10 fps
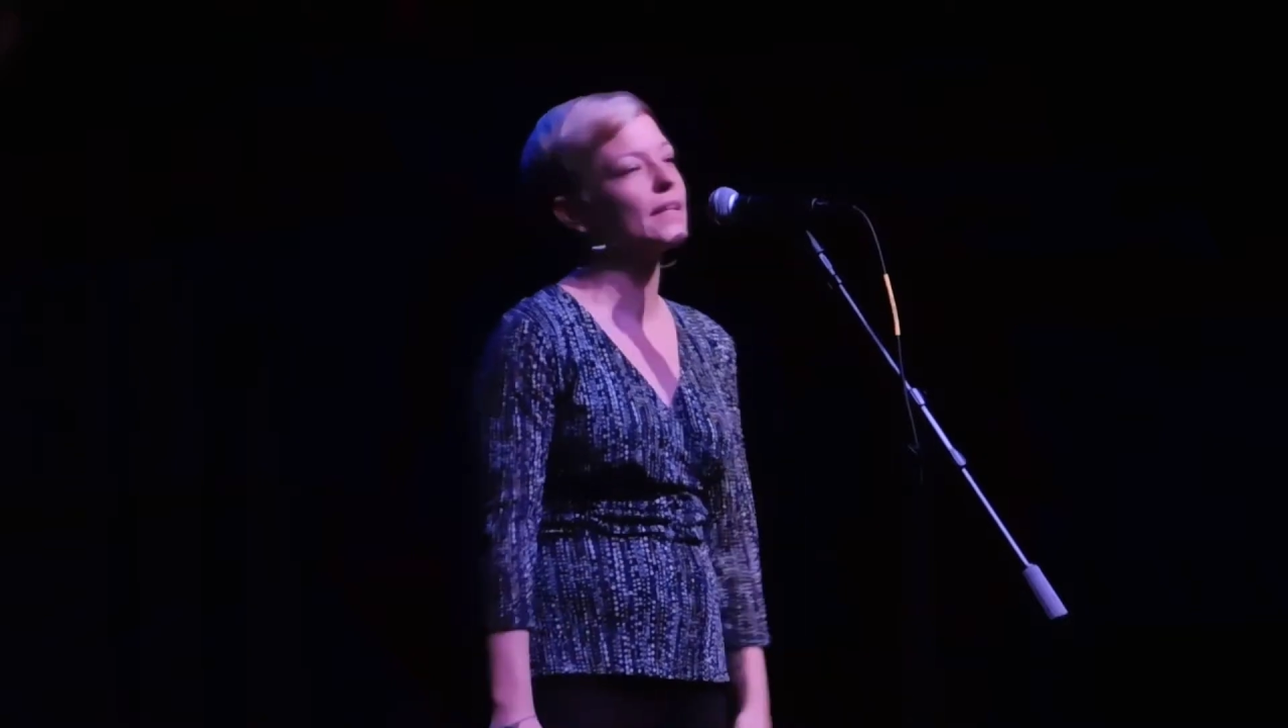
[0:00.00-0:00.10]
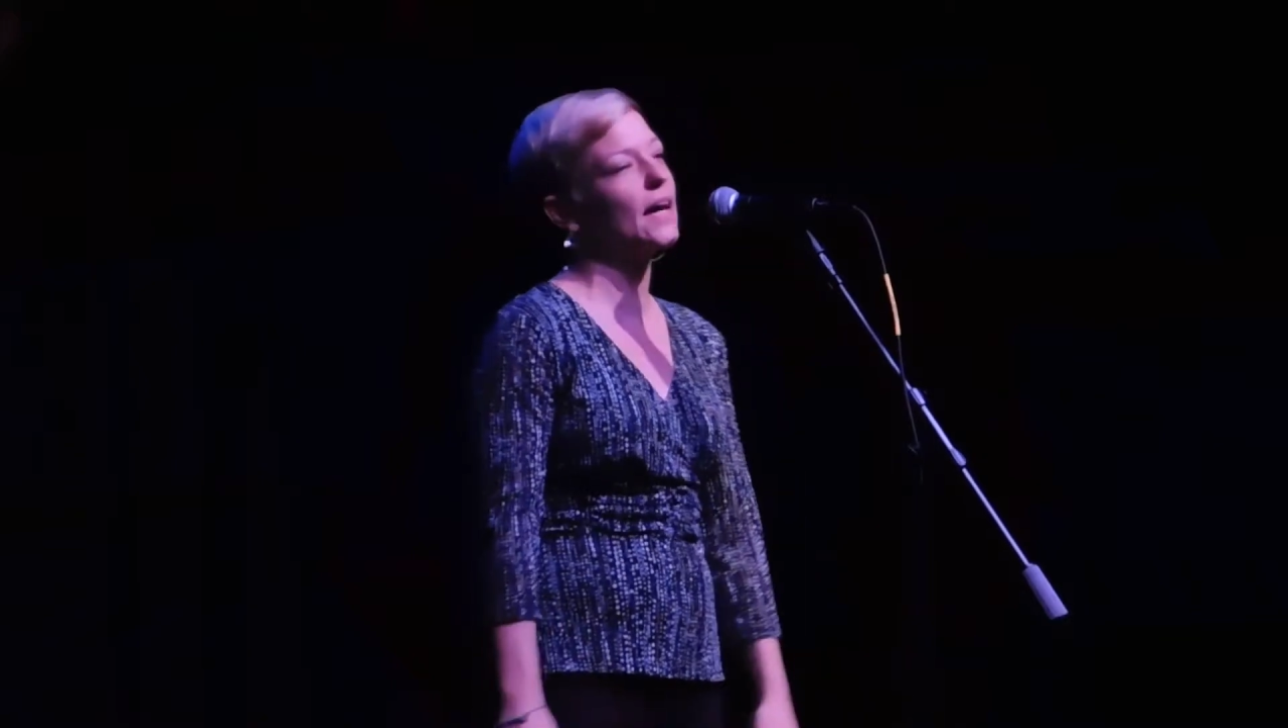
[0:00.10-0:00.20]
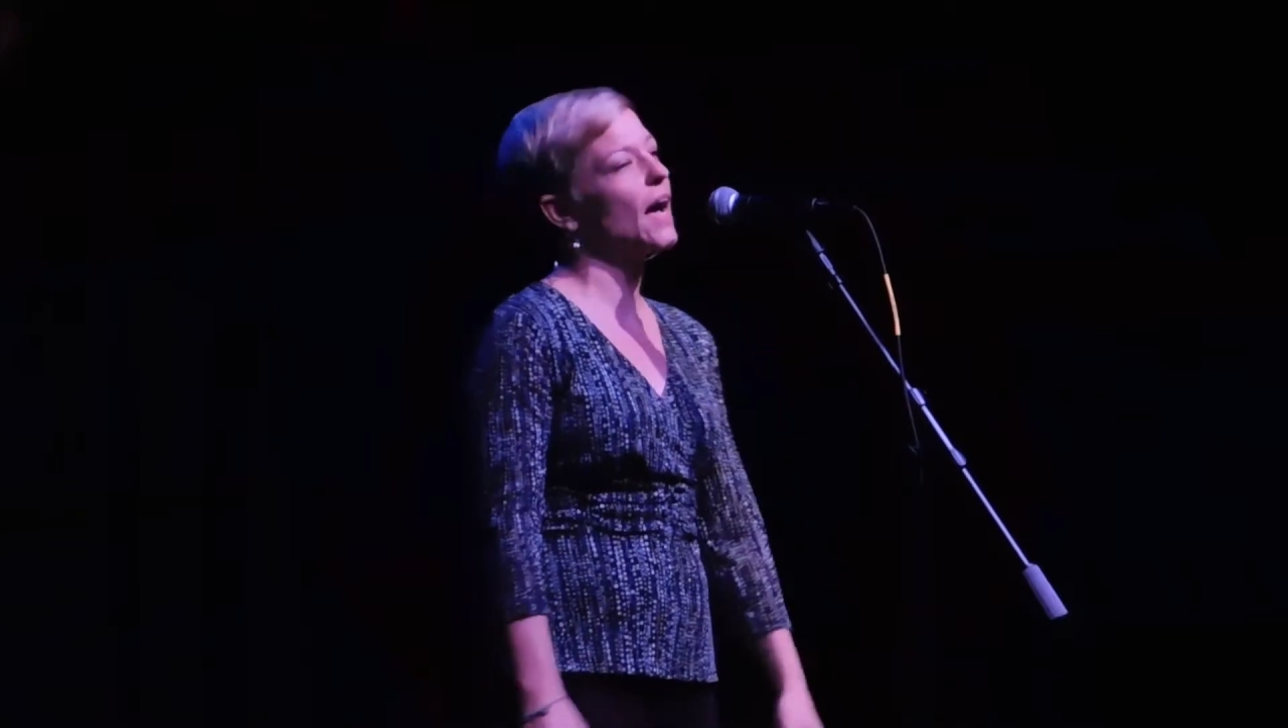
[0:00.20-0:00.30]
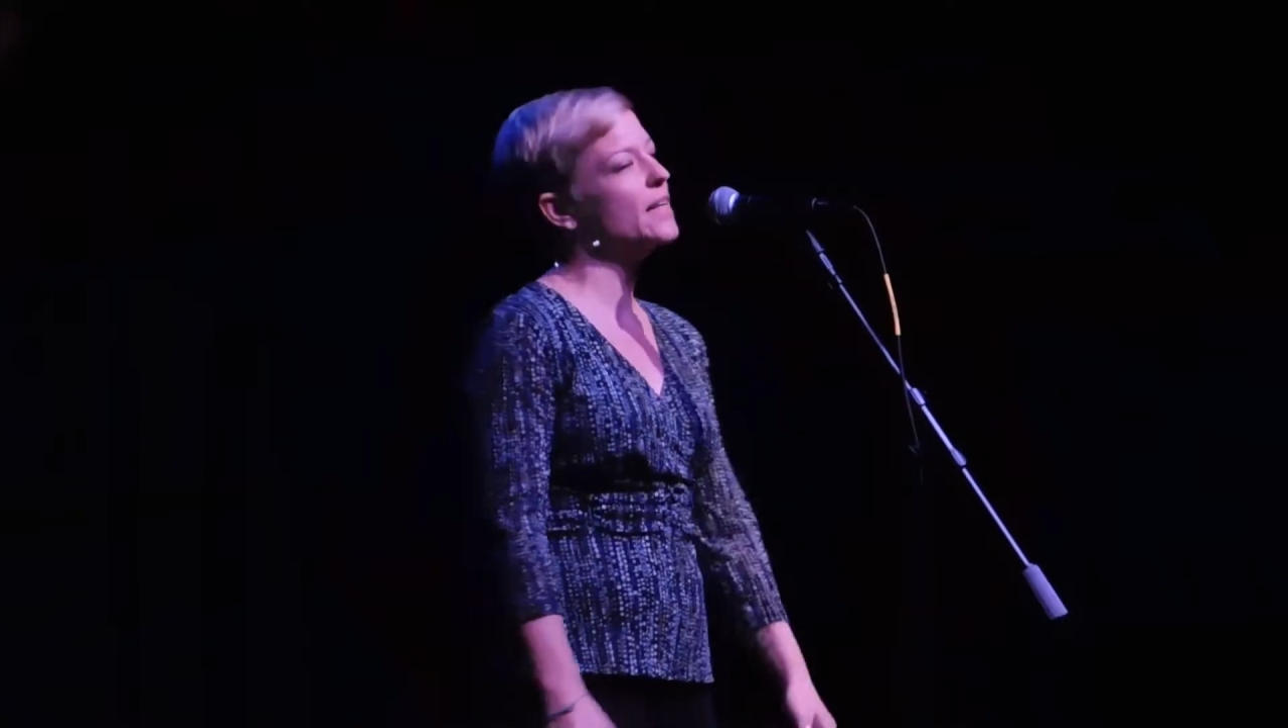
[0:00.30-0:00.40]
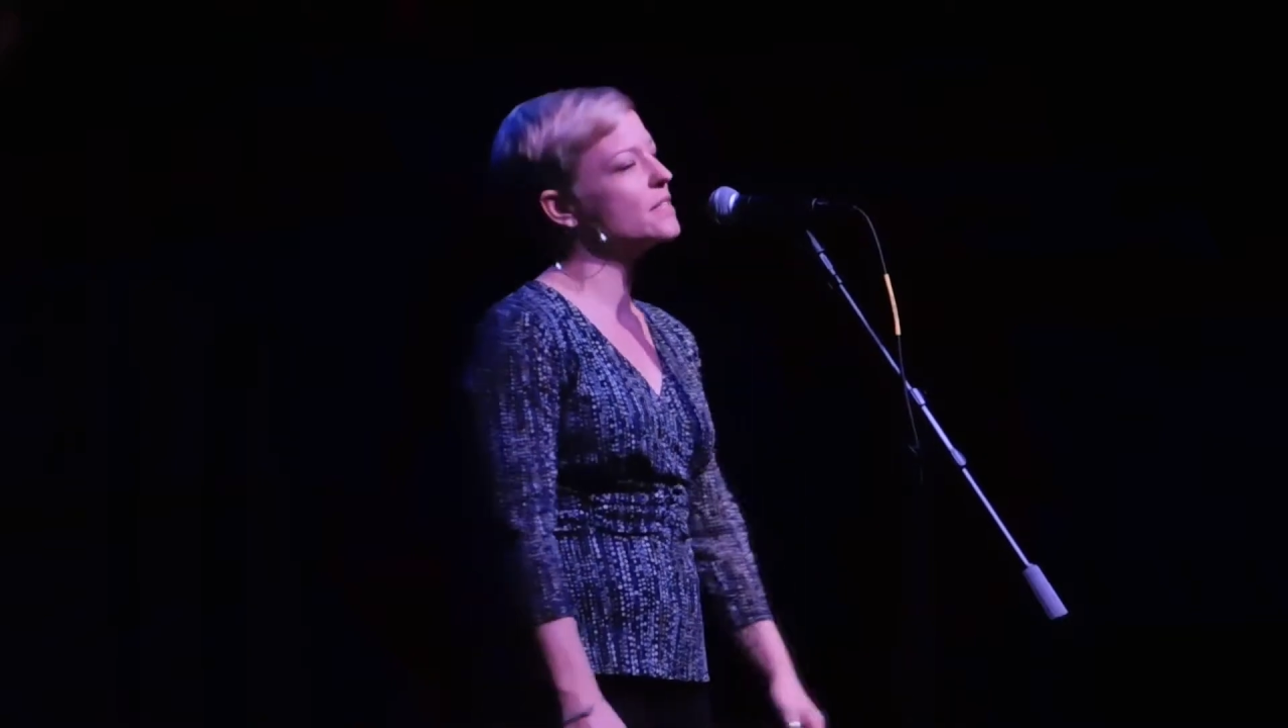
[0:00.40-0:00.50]
the
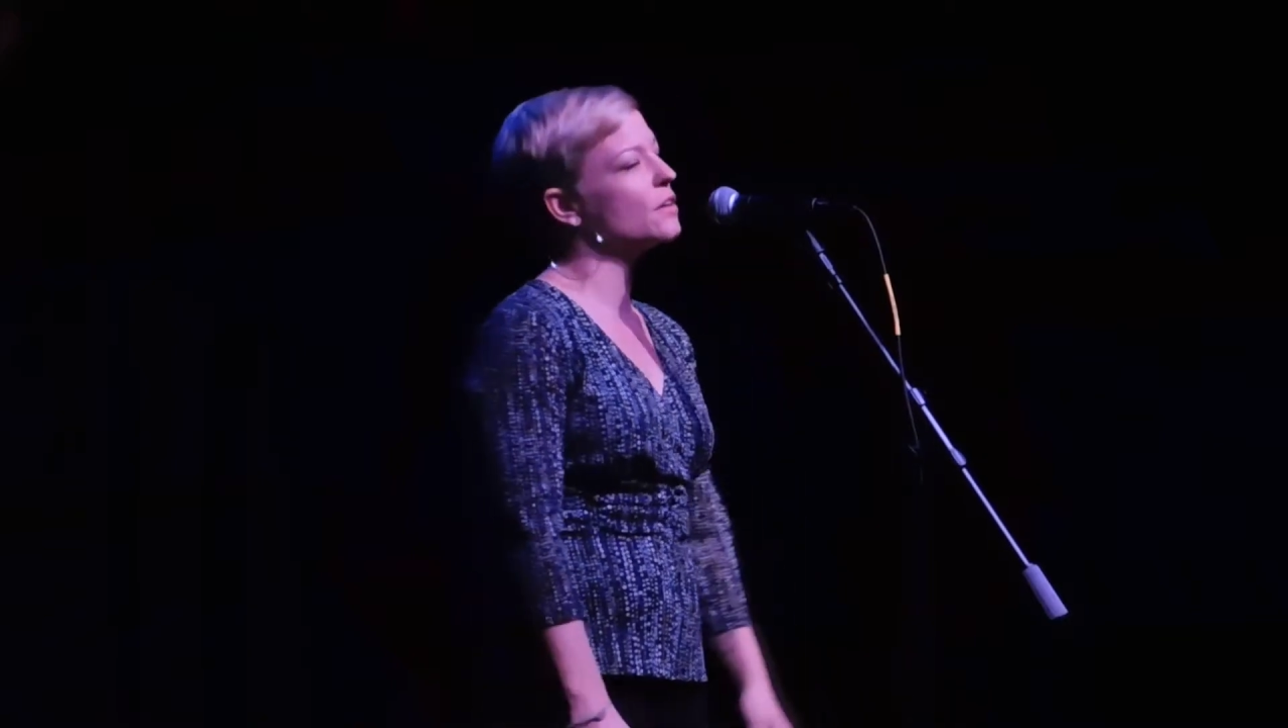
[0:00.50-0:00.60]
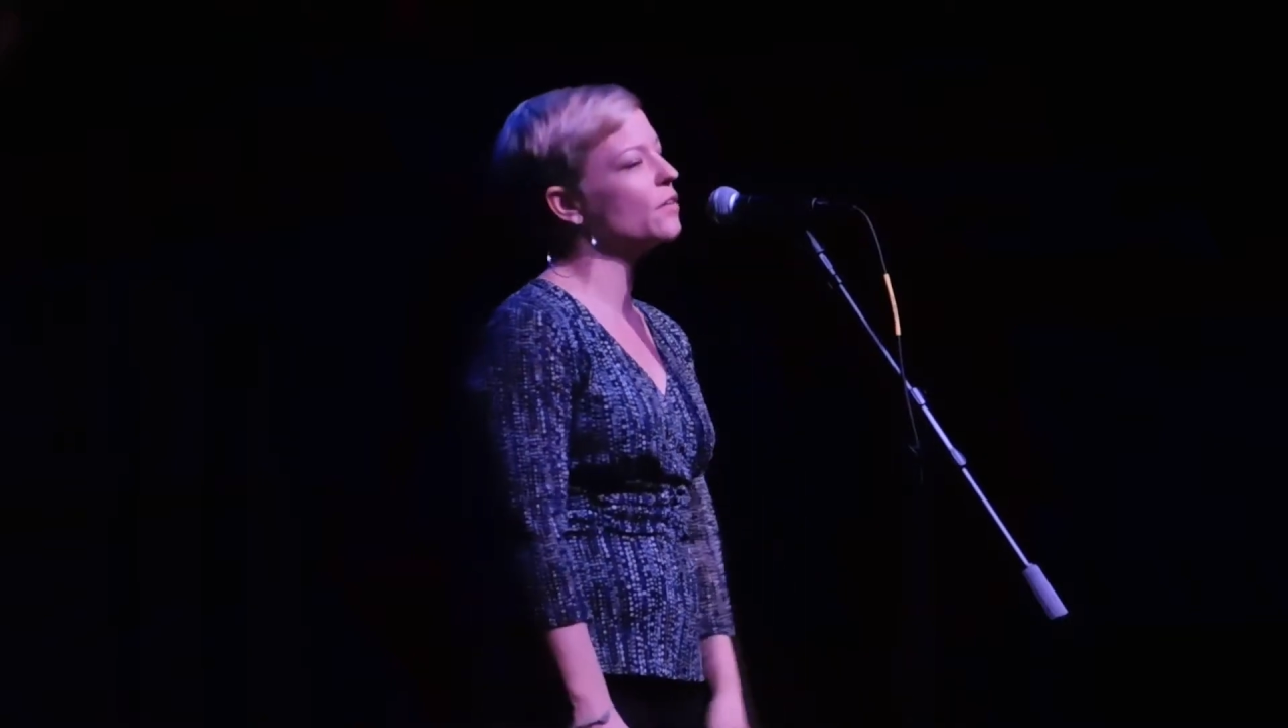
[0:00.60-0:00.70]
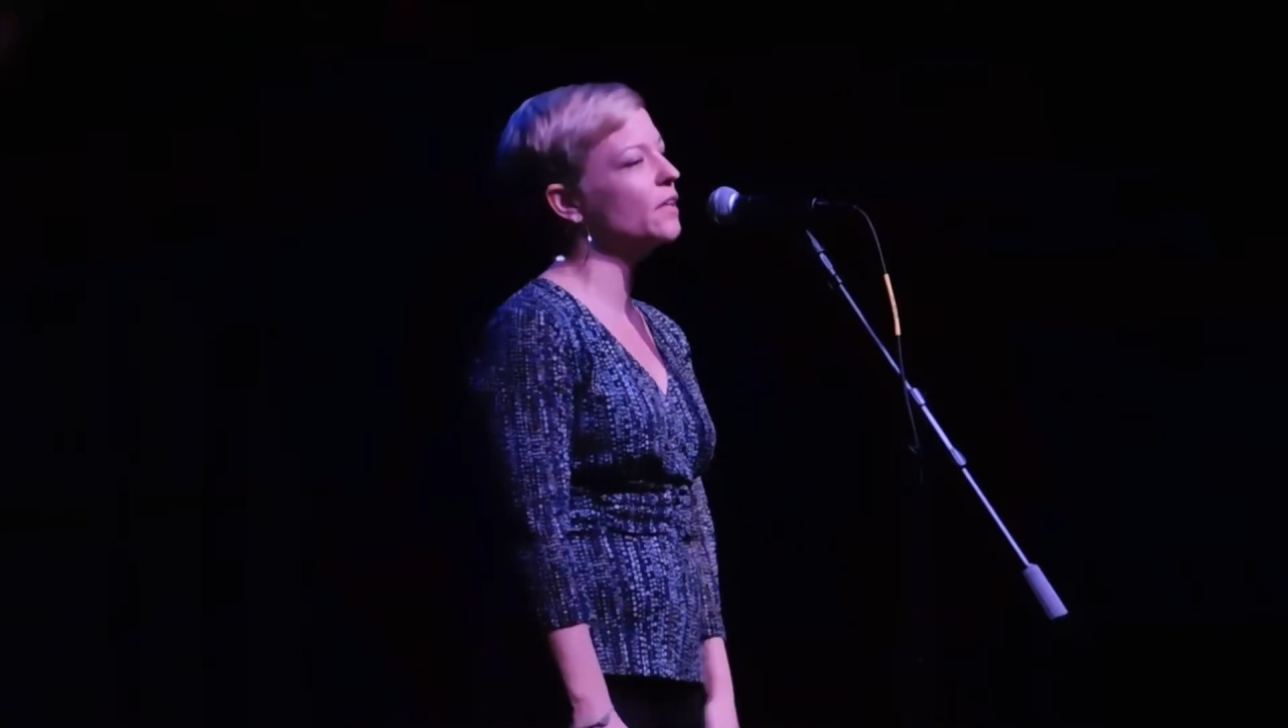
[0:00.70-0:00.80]
guys, though.